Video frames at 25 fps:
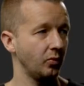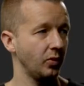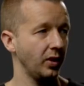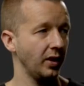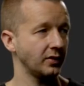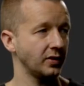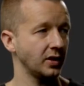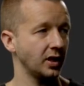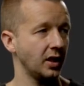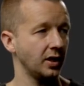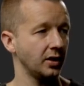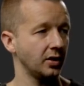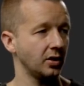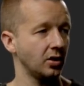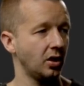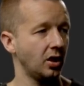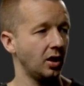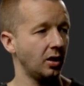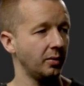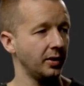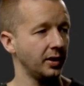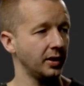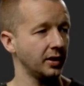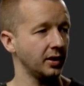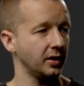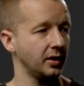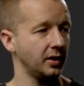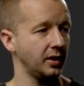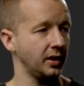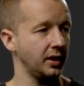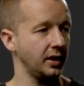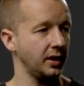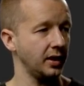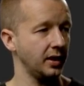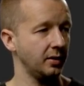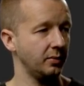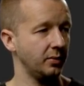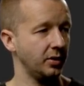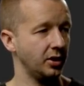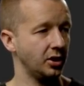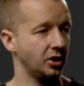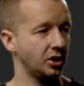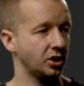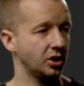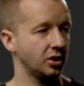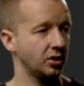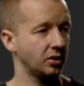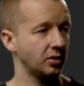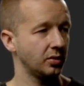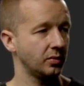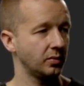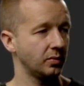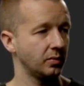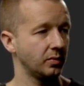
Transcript: we have to uncomment the image.